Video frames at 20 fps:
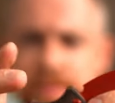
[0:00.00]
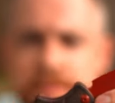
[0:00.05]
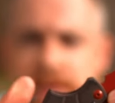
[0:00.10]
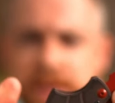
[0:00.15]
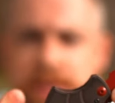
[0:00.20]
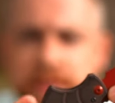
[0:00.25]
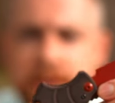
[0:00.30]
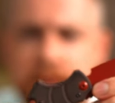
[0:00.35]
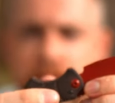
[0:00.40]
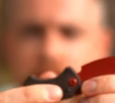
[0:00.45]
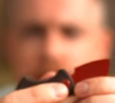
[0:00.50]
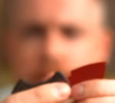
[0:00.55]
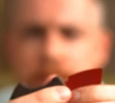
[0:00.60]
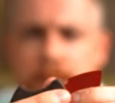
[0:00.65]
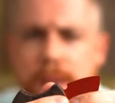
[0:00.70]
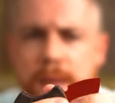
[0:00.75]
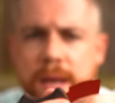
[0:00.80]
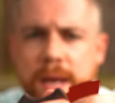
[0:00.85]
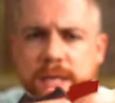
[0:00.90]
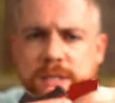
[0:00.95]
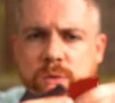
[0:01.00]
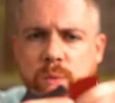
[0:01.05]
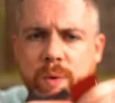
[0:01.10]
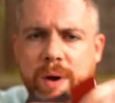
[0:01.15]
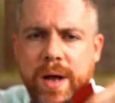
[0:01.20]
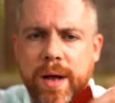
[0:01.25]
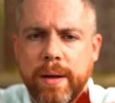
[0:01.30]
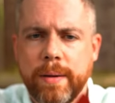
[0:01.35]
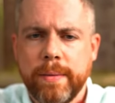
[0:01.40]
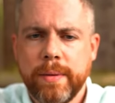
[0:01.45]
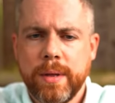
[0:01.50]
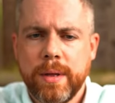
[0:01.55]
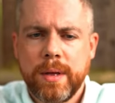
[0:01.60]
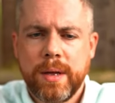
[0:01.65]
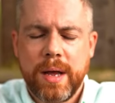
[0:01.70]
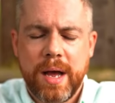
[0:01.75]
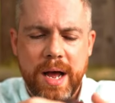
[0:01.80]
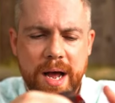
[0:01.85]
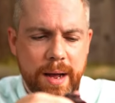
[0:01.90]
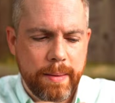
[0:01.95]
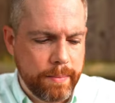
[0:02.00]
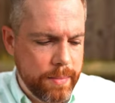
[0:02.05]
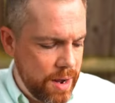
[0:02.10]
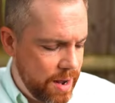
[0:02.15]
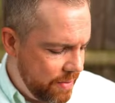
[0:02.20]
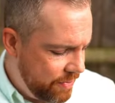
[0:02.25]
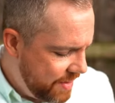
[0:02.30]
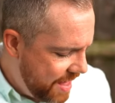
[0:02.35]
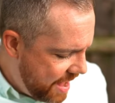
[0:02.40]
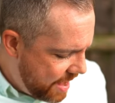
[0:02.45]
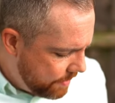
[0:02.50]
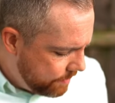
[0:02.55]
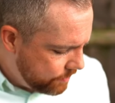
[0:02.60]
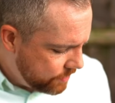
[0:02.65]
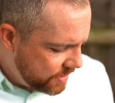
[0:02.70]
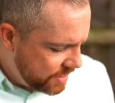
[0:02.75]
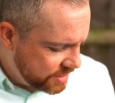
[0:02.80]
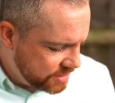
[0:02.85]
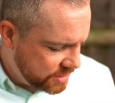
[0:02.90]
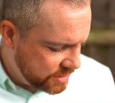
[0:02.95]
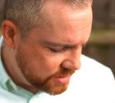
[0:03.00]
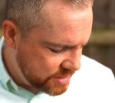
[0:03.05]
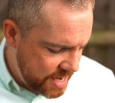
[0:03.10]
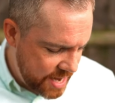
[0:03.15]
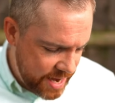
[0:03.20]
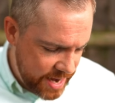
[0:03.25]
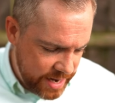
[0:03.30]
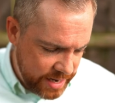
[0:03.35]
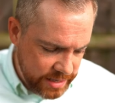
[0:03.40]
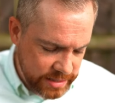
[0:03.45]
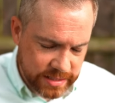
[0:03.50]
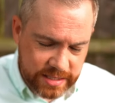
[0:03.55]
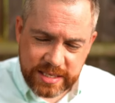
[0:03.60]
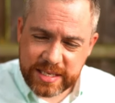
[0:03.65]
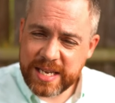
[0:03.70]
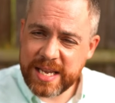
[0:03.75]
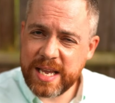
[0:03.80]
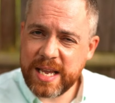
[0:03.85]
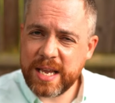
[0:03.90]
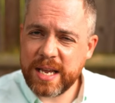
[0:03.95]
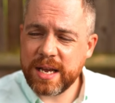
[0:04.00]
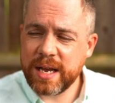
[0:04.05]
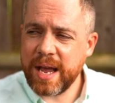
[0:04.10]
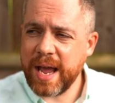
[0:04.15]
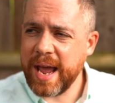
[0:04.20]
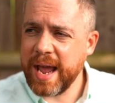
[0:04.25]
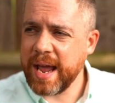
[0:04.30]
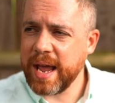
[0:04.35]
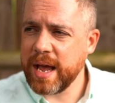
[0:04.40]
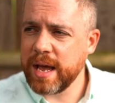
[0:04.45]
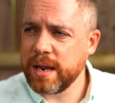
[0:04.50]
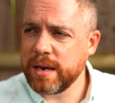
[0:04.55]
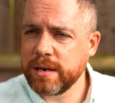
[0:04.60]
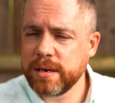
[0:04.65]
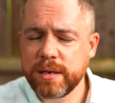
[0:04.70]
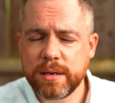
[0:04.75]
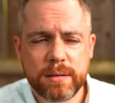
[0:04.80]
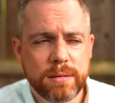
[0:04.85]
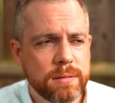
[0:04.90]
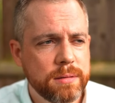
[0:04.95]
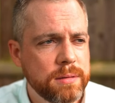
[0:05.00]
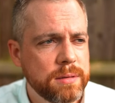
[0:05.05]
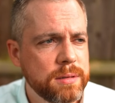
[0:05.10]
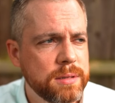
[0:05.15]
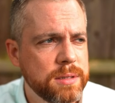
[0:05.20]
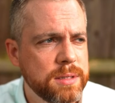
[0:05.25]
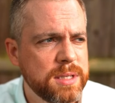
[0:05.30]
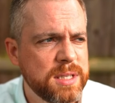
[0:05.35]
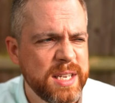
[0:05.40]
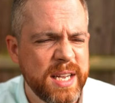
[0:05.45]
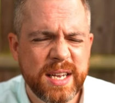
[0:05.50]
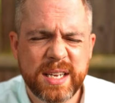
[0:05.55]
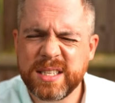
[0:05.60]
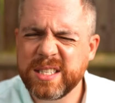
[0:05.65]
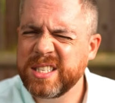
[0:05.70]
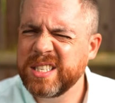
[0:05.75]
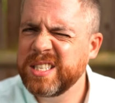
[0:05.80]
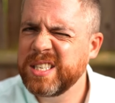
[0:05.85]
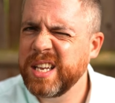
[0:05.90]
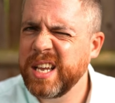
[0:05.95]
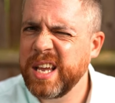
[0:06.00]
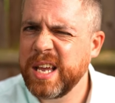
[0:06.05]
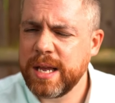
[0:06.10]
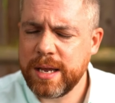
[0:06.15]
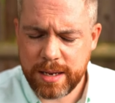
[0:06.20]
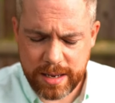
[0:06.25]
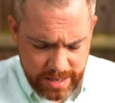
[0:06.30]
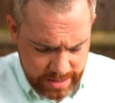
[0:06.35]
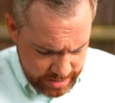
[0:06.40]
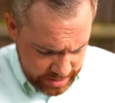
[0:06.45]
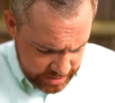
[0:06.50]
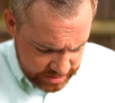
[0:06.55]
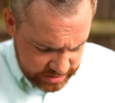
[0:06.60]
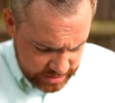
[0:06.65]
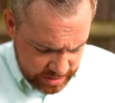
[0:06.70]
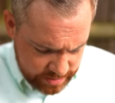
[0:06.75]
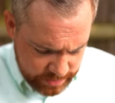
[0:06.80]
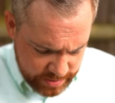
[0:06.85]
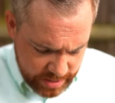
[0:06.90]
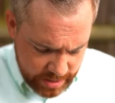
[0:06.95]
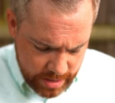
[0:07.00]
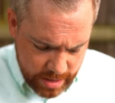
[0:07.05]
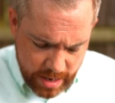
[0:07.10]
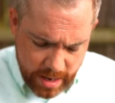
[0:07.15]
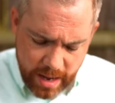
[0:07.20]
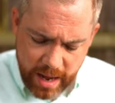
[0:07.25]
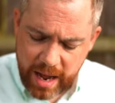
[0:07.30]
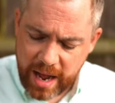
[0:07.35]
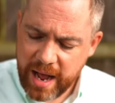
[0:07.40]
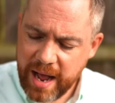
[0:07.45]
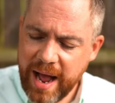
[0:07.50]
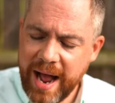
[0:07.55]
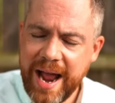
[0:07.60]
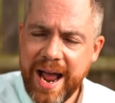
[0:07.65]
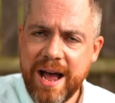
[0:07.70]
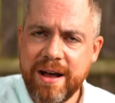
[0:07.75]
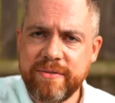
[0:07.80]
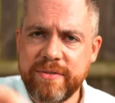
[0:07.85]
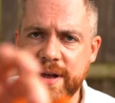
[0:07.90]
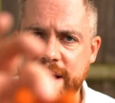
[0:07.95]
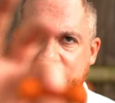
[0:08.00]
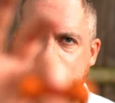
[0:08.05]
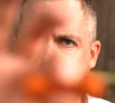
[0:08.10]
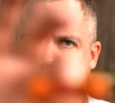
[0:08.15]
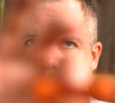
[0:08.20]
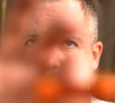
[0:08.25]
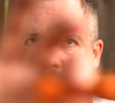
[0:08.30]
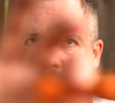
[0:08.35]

a bead there as well um, on that. This is a Z and CNC, I think that's the company. Uh, I have a